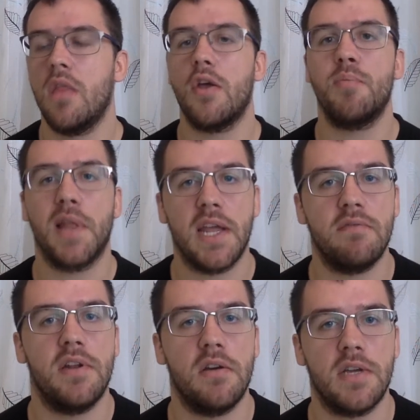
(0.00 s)
They're
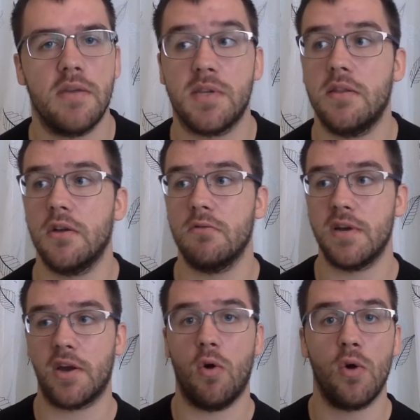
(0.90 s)
playing video games and they're
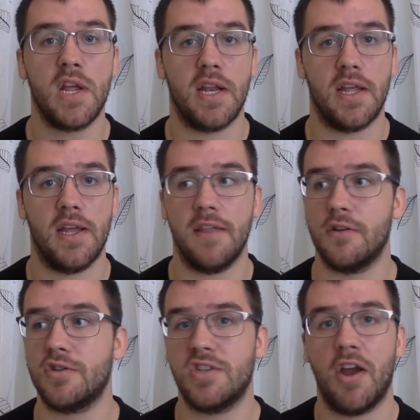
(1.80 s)
recording it and
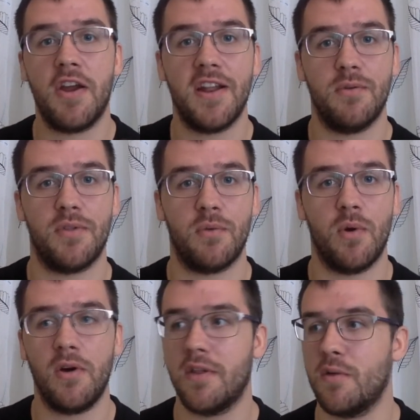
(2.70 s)
they're sharing it with the
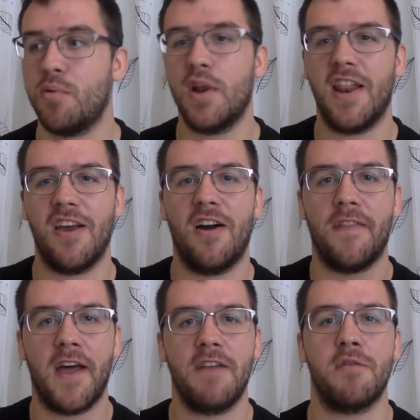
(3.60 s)
world and they're putting it
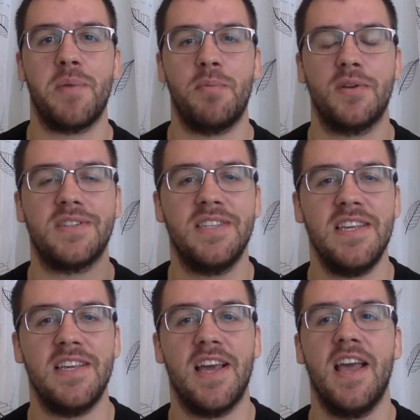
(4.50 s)
online for people to
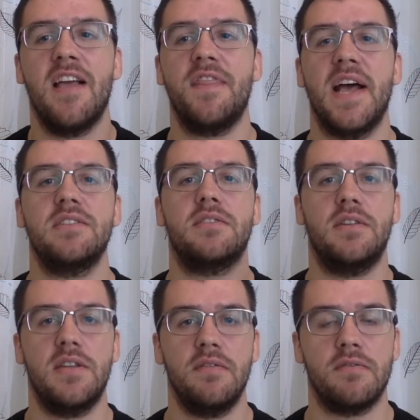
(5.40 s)
see. That's
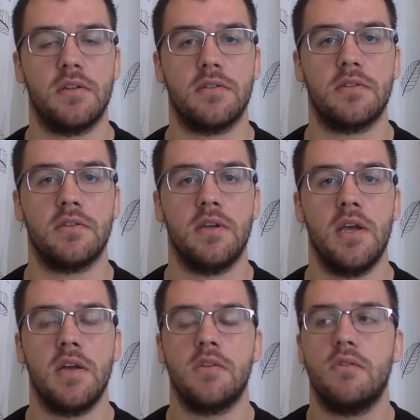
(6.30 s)
the difference.
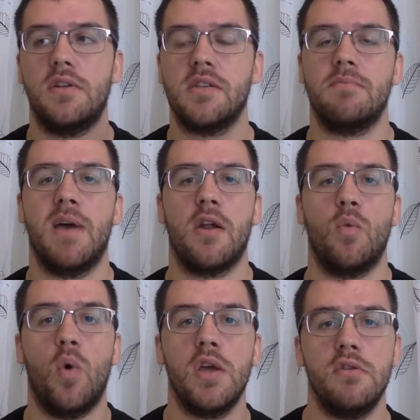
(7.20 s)
So it doesn't matter
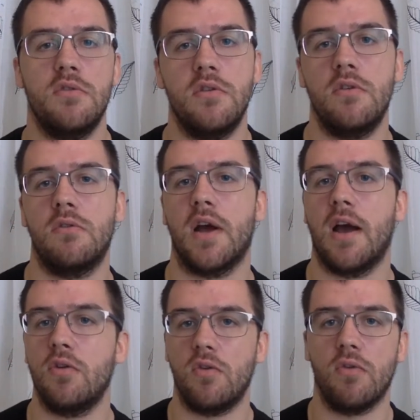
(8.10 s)
what you do or
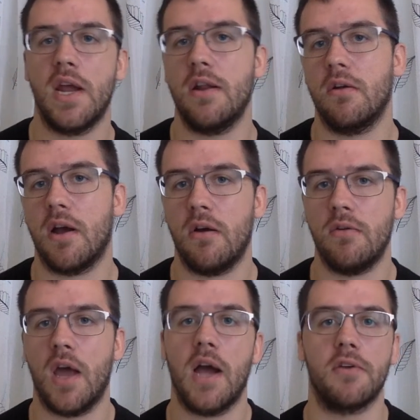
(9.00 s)
how great or
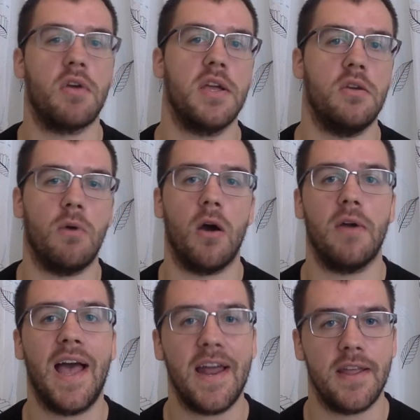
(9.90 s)
how not great you
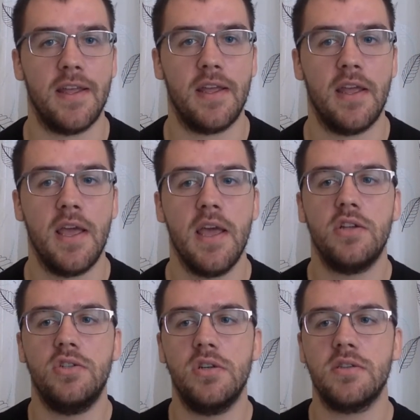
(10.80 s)
are at it.
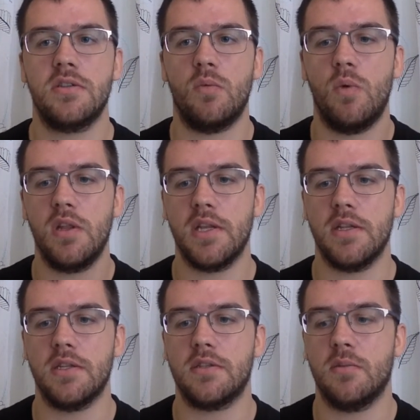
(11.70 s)
Just the
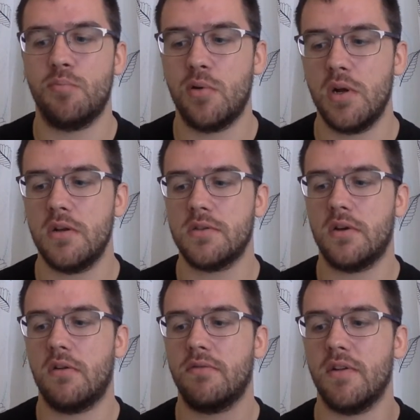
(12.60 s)
willingness to put
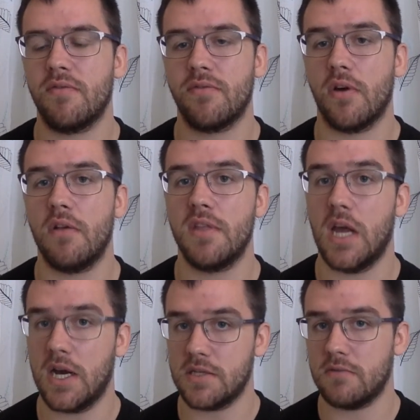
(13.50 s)
yourself in front of
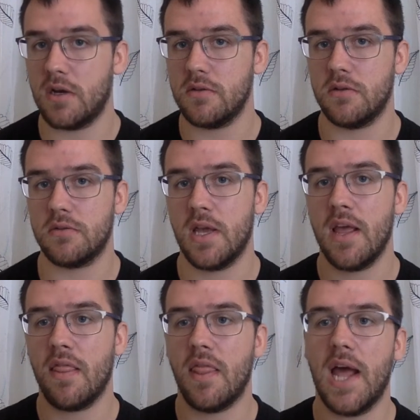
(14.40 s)
the eyes of others,
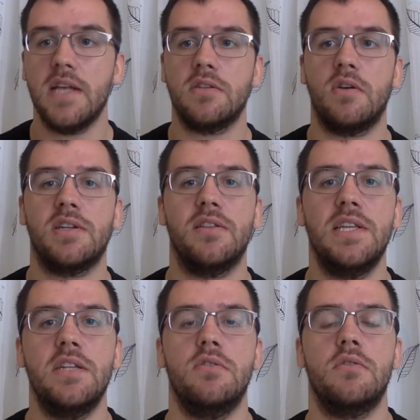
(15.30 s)
that is going to
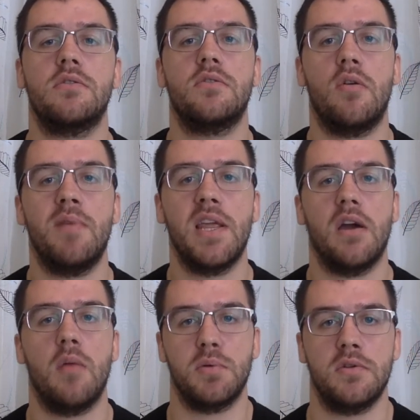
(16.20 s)
lead you to so
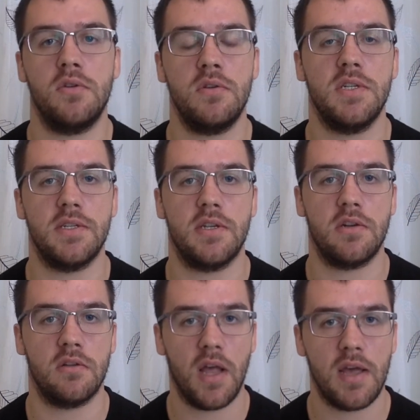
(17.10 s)
many opportunities
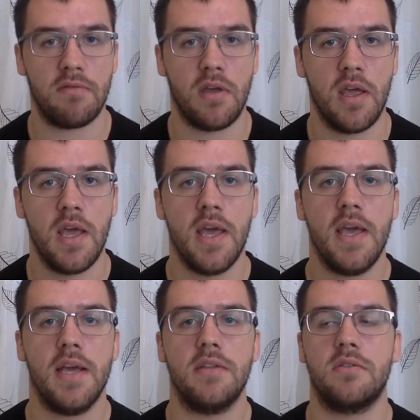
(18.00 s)
in your life.
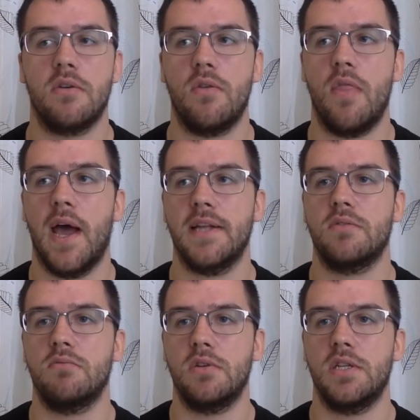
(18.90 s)
And so
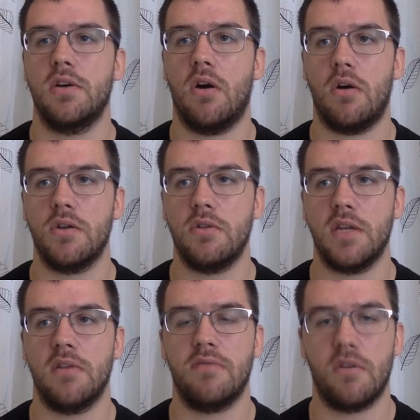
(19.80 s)
that's really all you
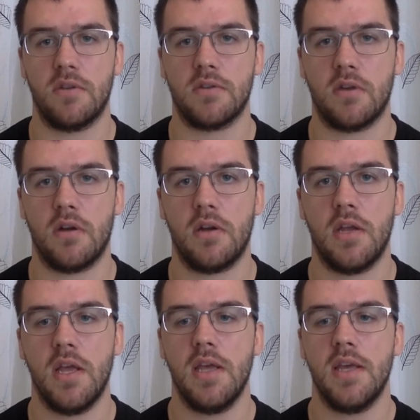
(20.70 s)
need to focus on
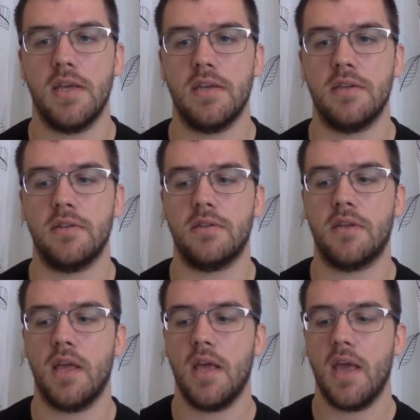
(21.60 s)

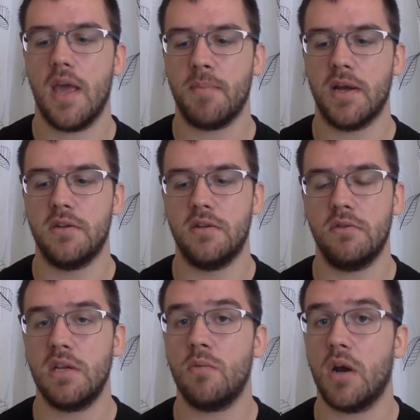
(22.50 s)
is, am I
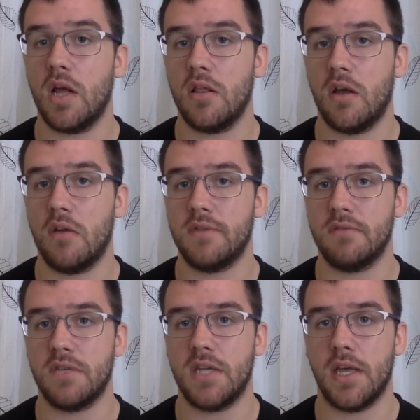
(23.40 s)
doing what I love
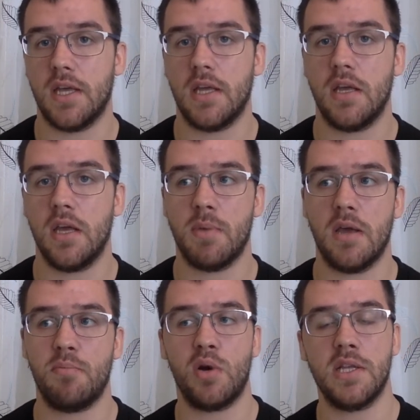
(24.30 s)
every day? Am
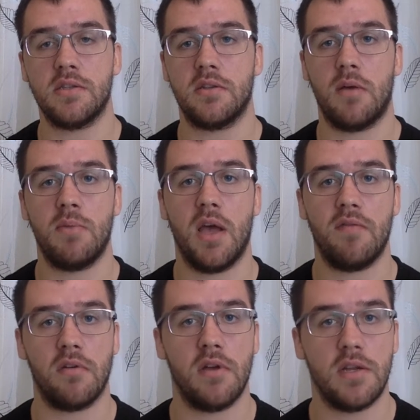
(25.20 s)
I putting some
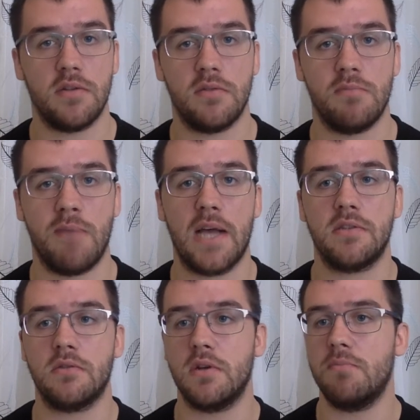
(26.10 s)
effort into
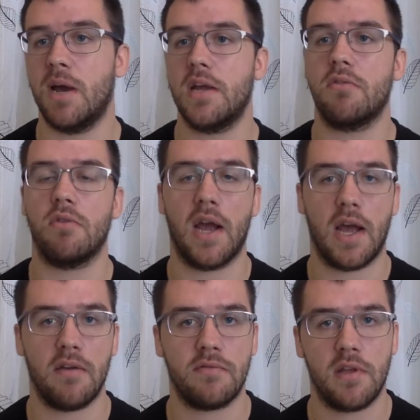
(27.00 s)
mastering my
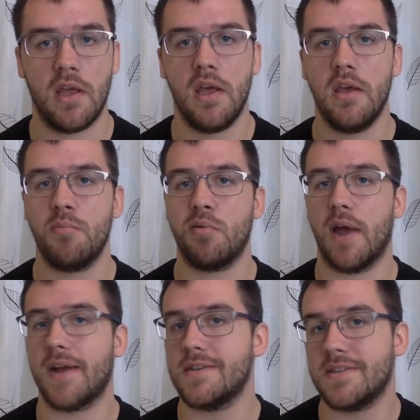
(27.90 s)
craft,
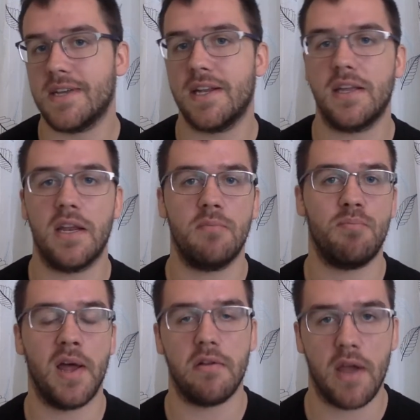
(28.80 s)
practicing, getting
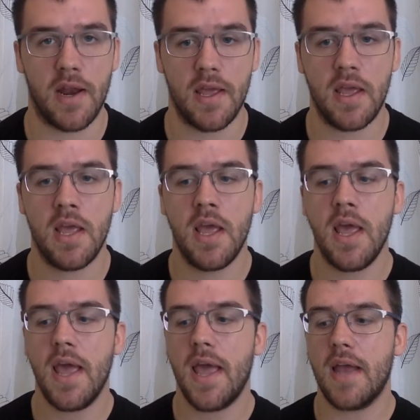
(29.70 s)
better at it?
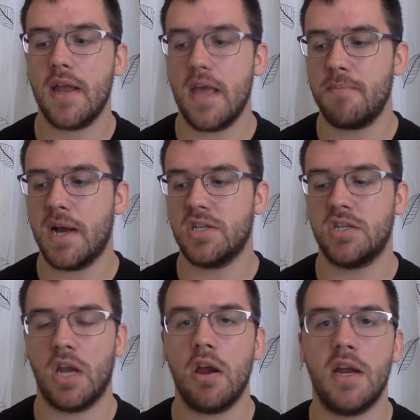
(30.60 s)
And am I
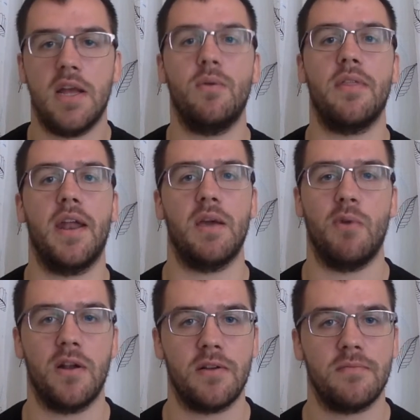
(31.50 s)
sharing it with
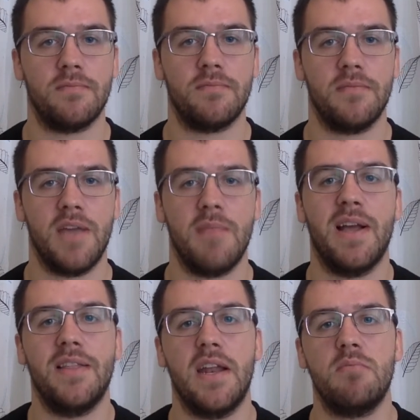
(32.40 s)
anyone? Am
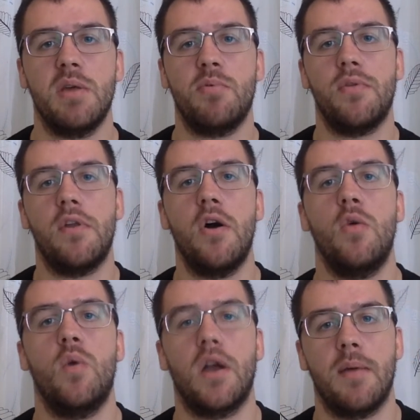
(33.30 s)
I letting people
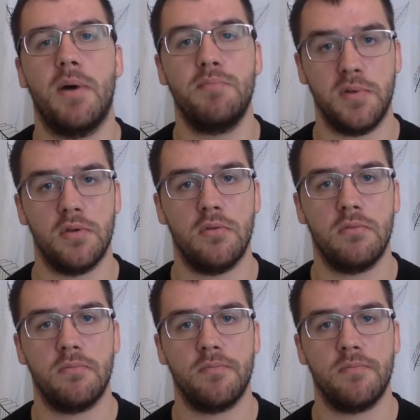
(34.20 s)
know what I'm up to